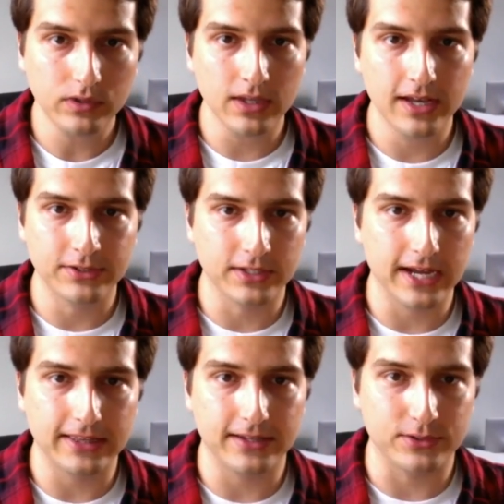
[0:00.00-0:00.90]
it's
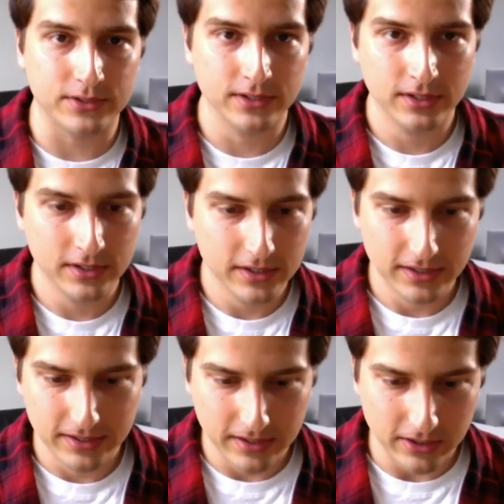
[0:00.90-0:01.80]
like this
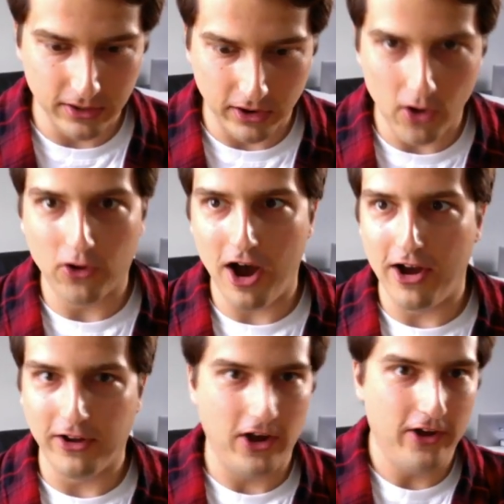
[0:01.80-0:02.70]
you're like, oh God,
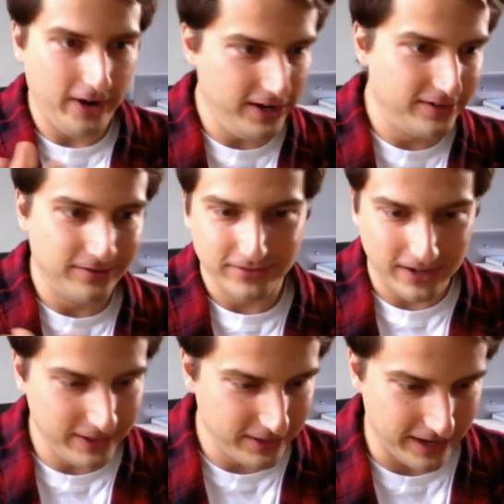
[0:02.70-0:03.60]
like I, I need to I
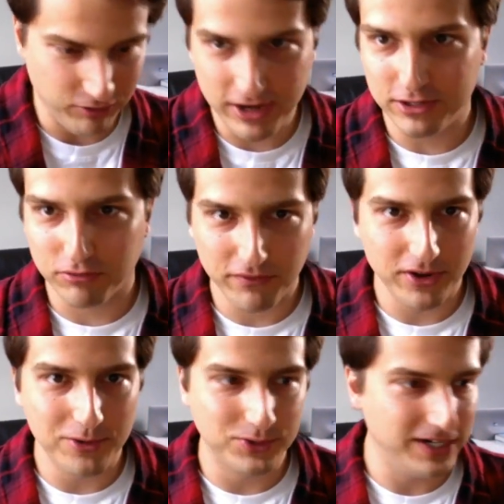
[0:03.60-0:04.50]
need to like read the
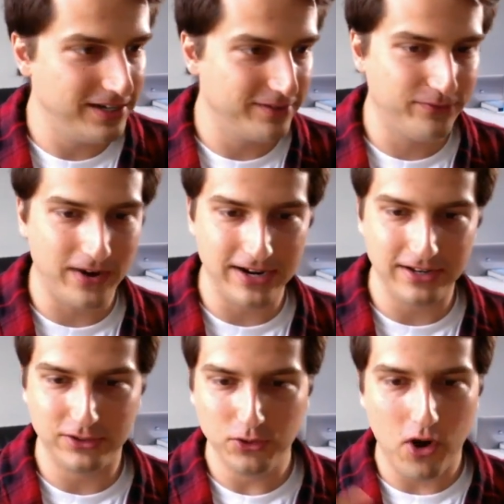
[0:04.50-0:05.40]
reviews. I need to I need to
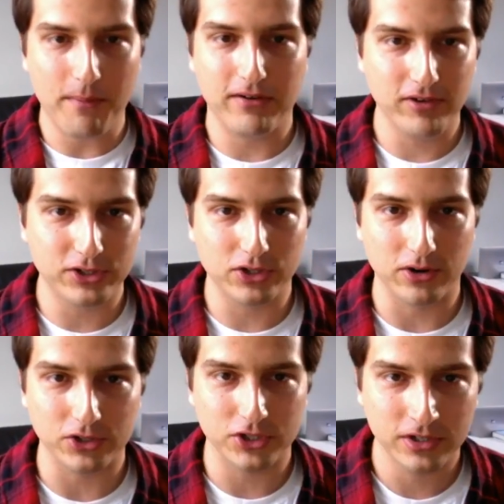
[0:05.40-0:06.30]
do all my
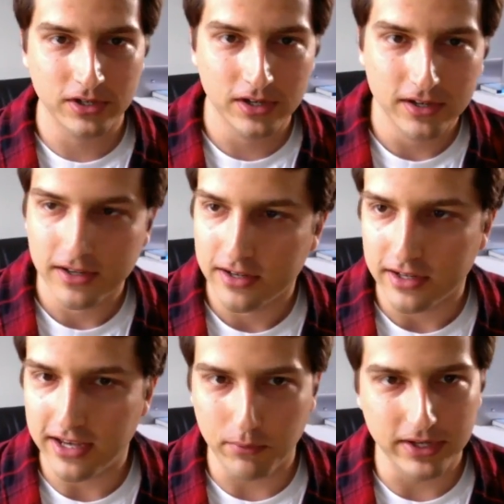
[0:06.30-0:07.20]
research.
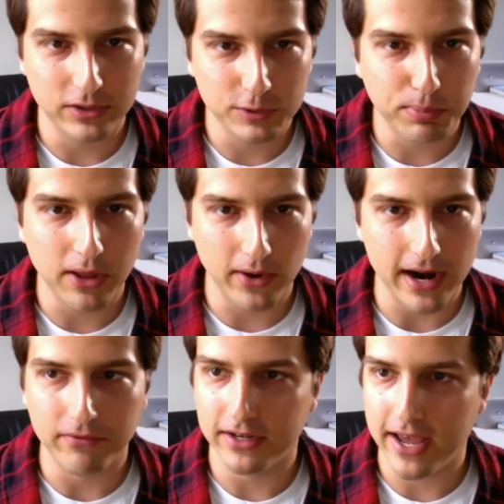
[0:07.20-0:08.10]
Yet we just blow it
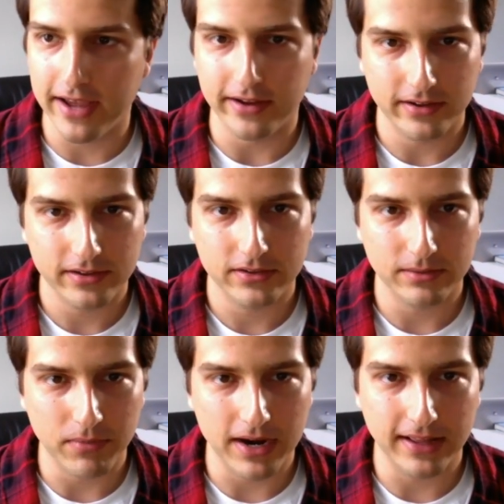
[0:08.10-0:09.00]
every day.
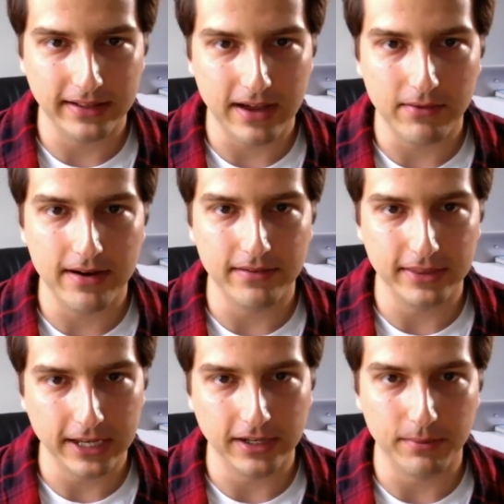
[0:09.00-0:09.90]
Money like that without even
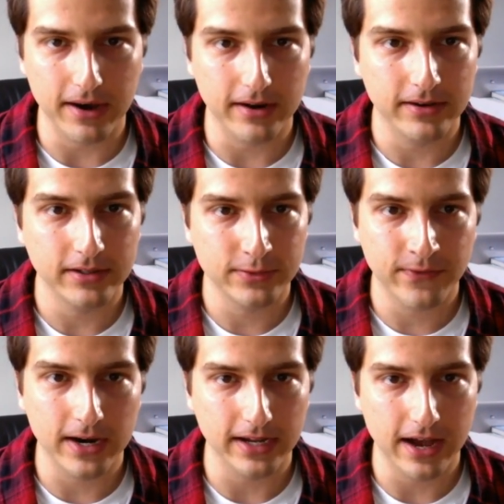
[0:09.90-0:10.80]
thinking about it. It's
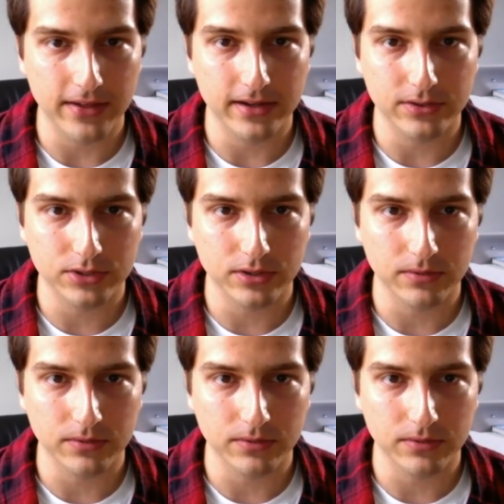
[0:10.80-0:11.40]
funny how that is too.